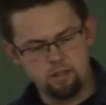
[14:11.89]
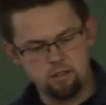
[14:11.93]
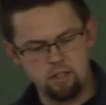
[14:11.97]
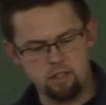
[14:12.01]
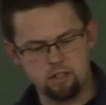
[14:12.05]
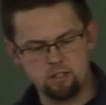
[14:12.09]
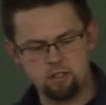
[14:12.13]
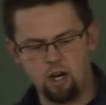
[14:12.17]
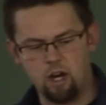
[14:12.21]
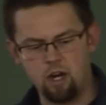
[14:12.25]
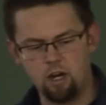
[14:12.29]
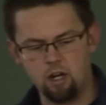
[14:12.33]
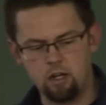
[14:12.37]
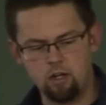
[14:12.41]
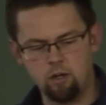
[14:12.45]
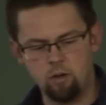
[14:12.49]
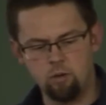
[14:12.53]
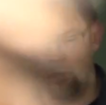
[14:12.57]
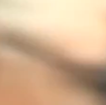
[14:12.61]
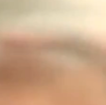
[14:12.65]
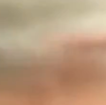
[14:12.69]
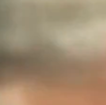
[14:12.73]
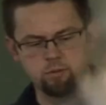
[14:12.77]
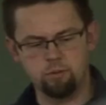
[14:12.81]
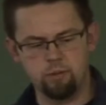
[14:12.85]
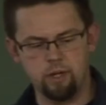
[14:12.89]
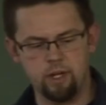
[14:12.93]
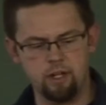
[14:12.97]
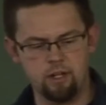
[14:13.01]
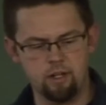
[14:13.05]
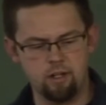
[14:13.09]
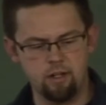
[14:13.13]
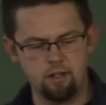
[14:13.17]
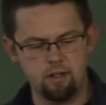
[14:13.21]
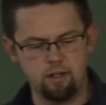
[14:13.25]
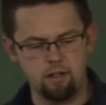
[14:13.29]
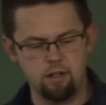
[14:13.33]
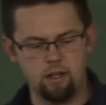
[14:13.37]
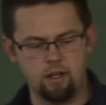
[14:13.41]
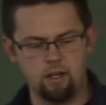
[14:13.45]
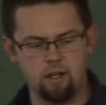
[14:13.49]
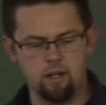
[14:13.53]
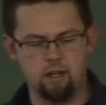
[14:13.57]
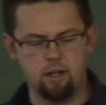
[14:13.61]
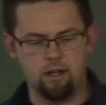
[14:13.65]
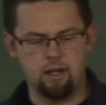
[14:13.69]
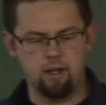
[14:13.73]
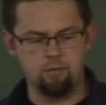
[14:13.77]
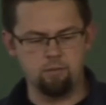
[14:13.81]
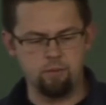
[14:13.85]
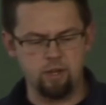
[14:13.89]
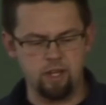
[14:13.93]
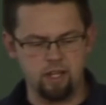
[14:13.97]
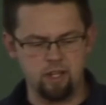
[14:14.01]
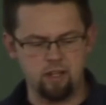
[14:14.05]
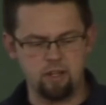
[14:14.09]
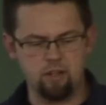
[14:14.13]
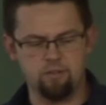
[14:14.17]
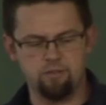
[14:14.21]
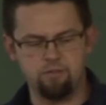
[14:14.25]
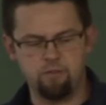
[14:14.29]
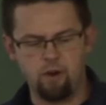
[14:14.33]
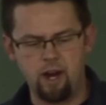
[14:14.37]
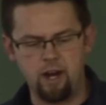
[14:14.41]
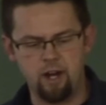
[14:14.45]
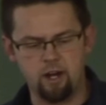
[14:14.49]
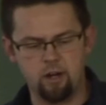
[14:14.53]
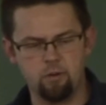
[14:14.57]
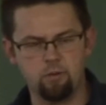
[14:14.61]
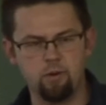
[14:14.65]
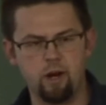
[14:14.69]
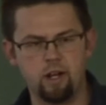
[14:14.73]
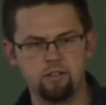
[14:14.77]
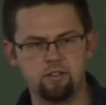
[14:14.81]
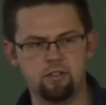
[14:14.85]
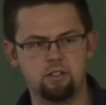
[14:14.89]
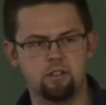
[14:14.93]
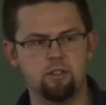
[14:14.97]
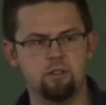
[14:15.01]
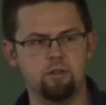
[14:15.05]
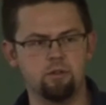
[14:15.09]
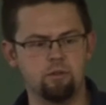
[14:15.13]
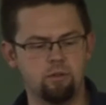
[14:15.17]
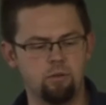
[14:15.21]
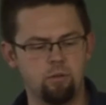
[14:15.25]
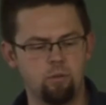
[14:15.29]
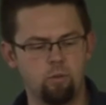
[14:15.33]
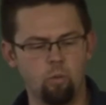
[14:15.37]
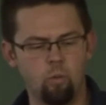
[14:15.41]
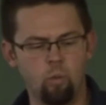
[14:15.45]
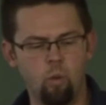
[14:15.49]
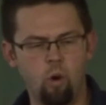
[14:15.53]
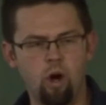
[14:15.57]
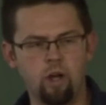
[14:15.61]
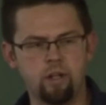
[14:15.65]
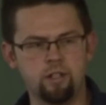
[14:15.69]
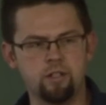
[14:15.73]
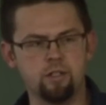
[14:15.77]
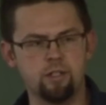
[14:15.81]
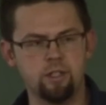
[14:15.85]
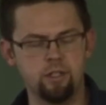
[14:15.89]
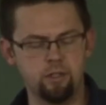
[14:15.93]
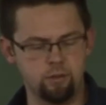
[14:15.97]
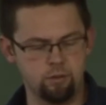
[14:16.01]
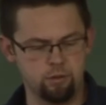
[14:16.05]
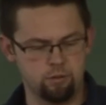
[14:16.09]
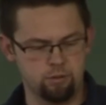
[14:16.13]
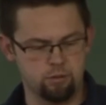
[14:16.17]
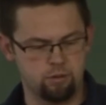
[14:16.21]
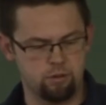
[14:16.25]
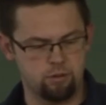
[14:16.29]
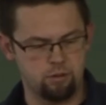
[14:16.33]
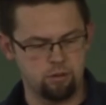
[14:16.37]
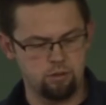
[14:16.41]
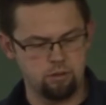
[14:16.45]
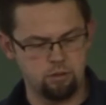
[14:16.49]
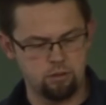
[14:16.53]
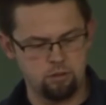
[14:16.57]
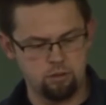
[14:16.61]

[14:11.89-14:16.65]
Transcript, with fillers: This article was written um, in the Fire Rescue One News